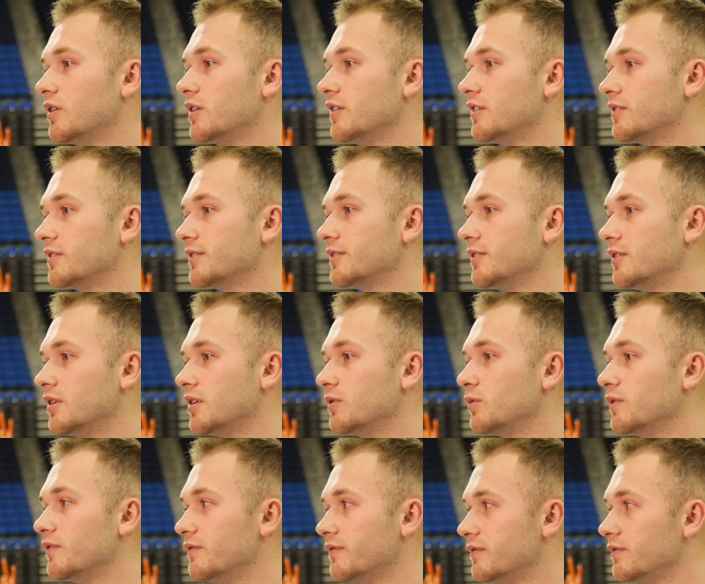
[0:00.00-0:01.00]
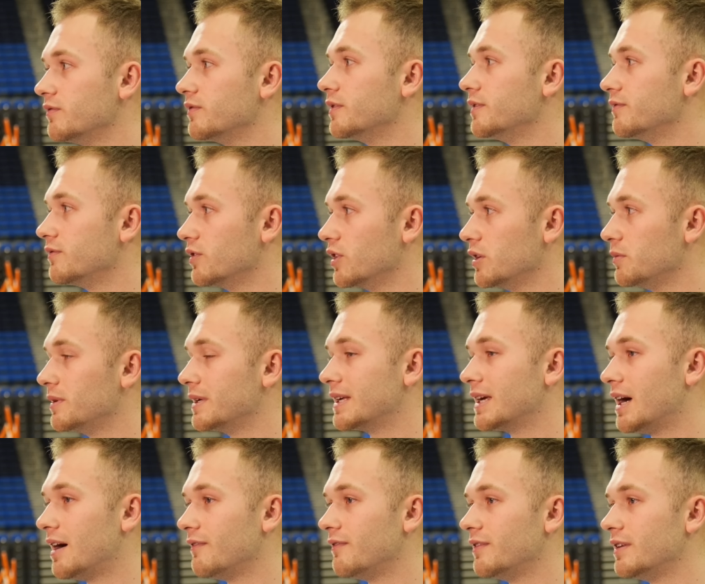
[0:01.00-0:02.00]
because we've really been
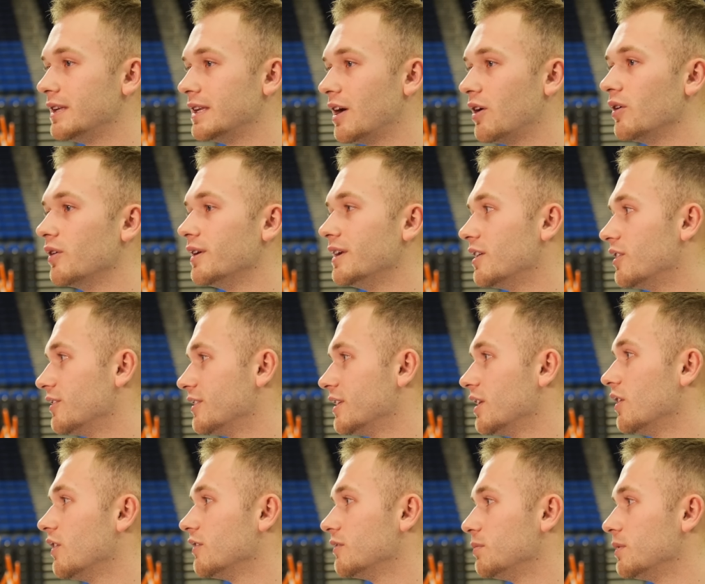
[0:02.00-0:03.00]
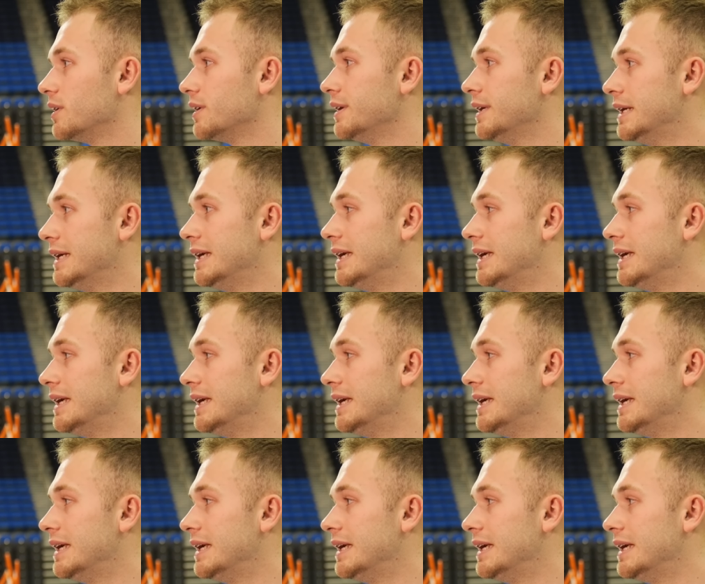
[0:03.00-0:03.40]
confident not only in ourselves but